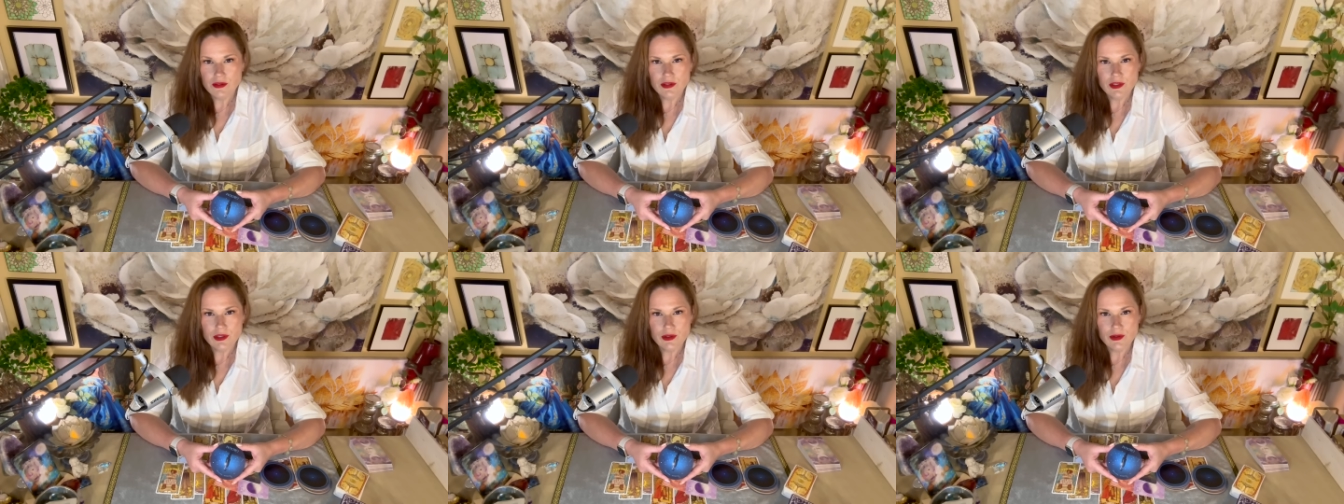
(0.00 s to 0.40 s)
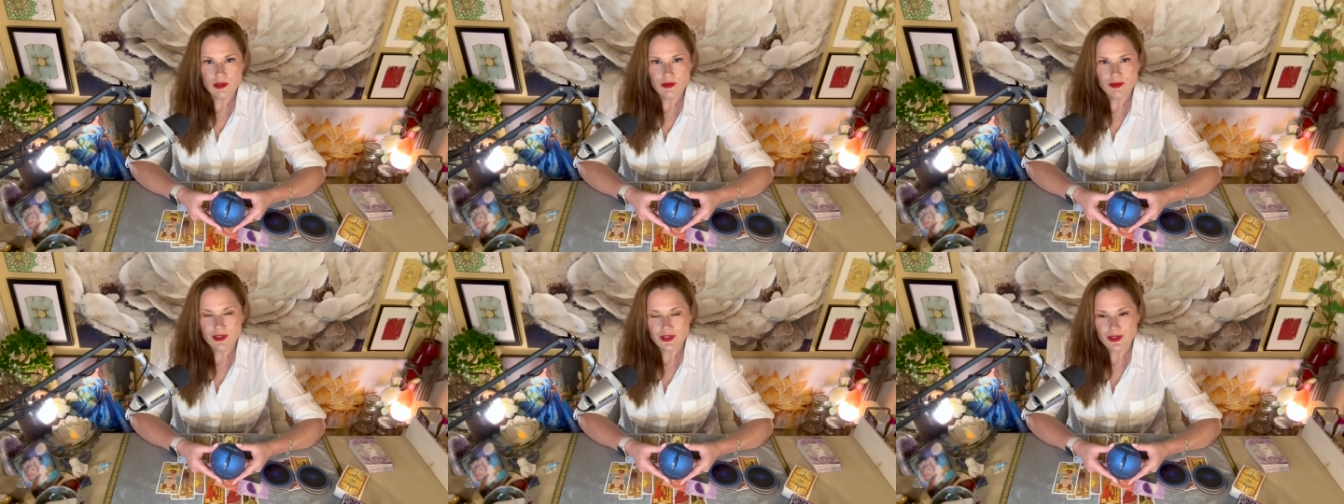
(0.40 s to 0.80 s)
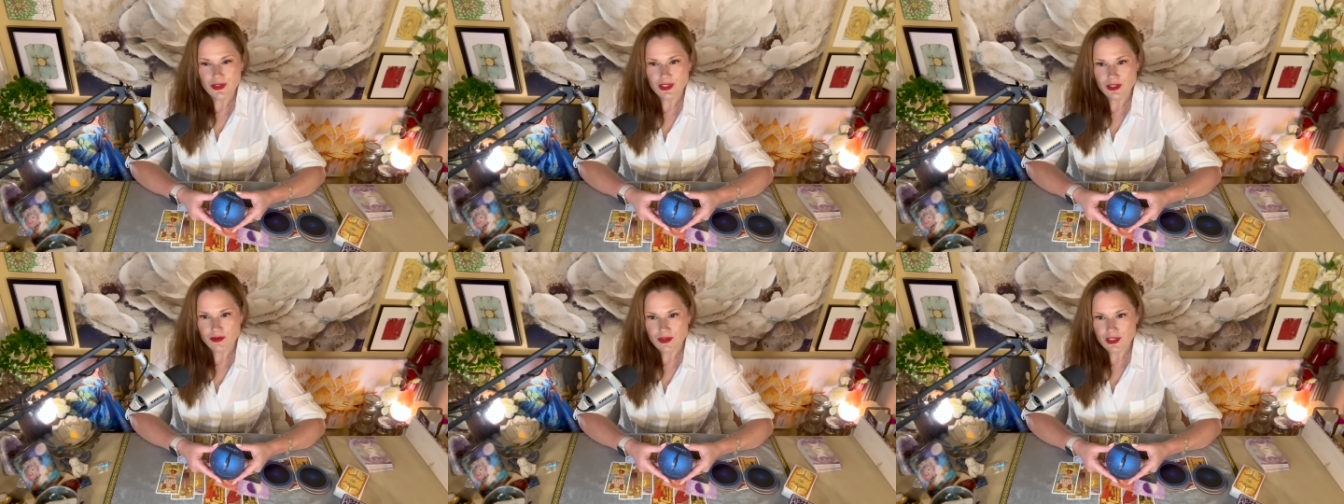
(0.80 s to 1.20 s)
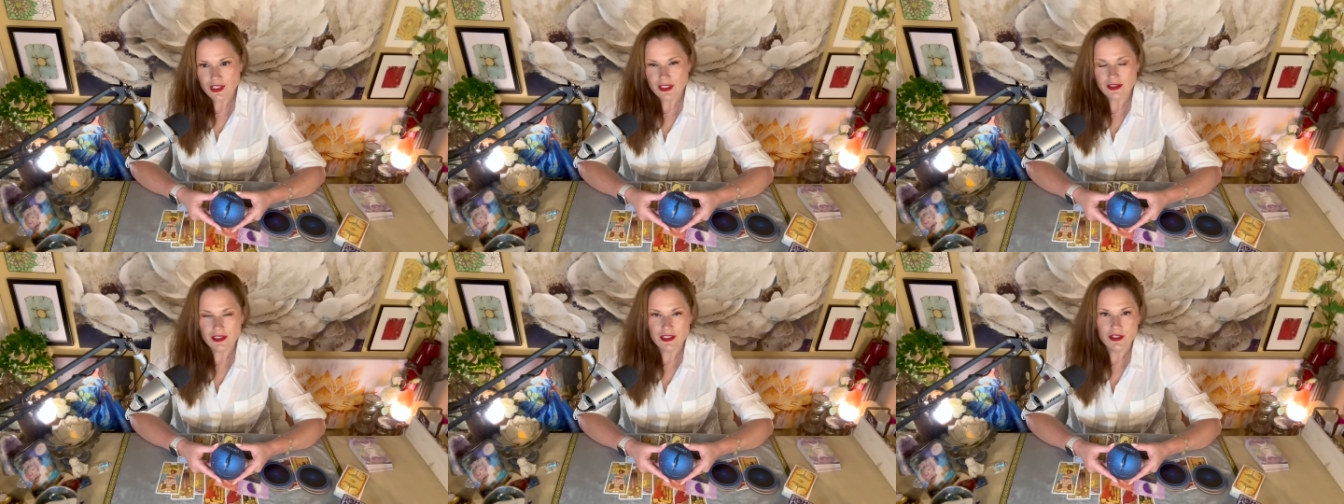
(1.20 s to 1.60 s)
You know, you find yourself
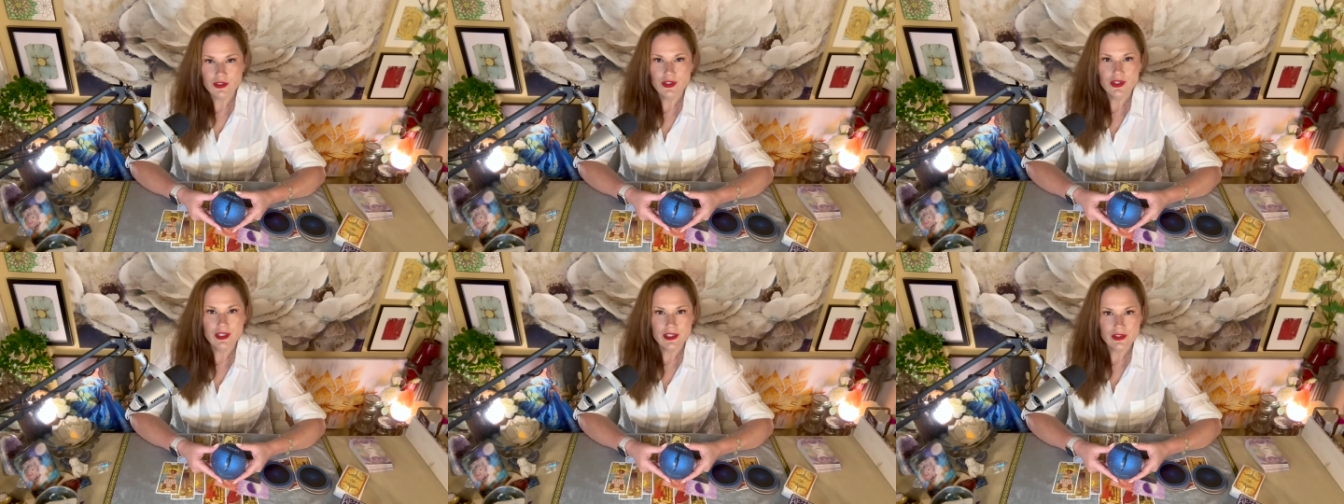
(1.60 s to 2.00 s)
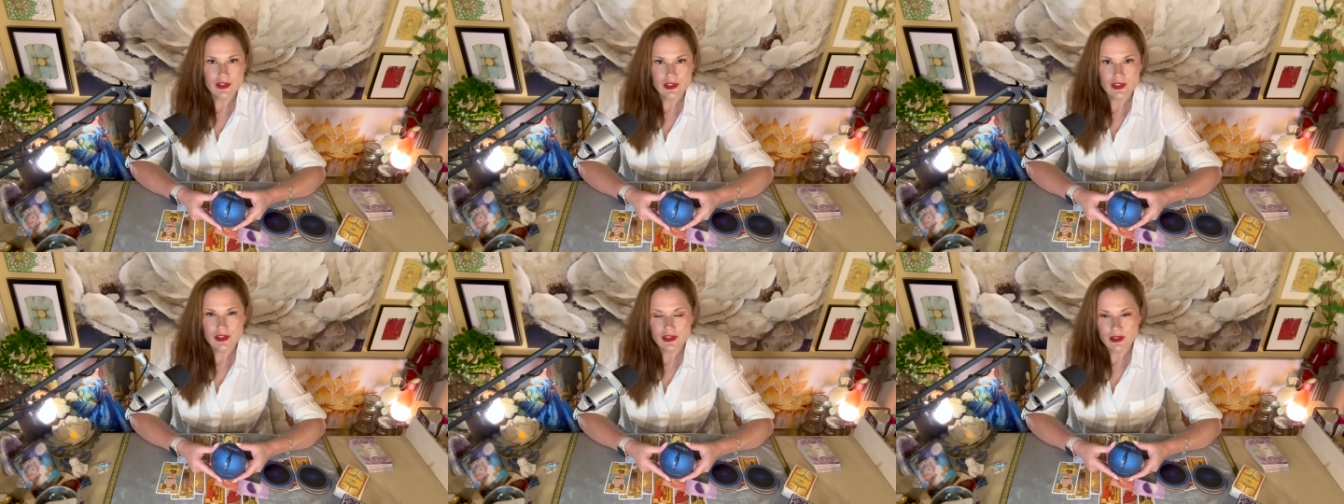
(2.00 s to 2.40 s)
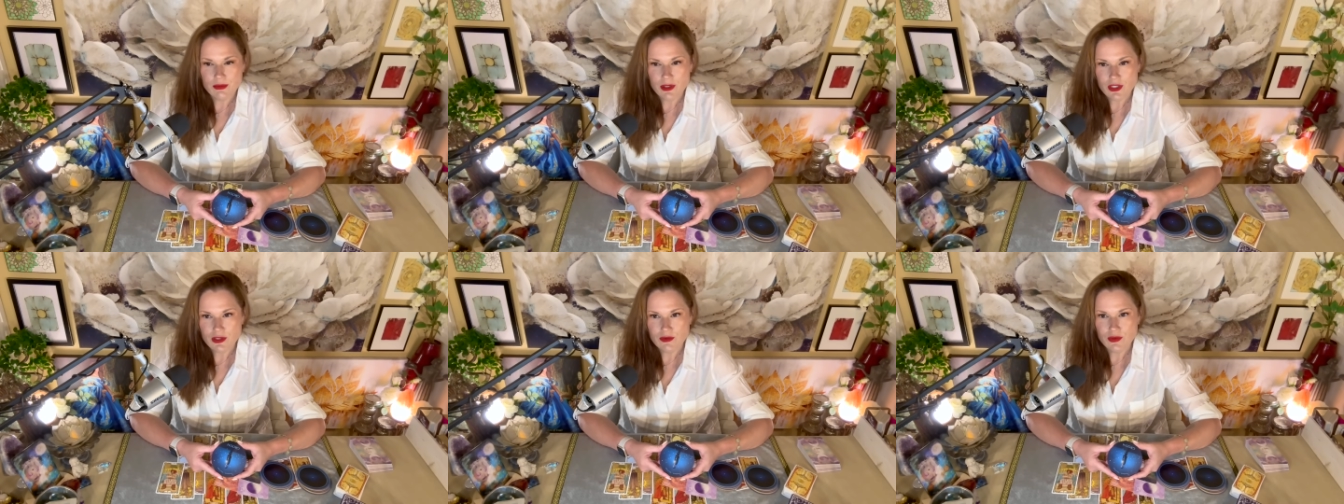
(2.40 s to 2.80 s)
settling in connections that make you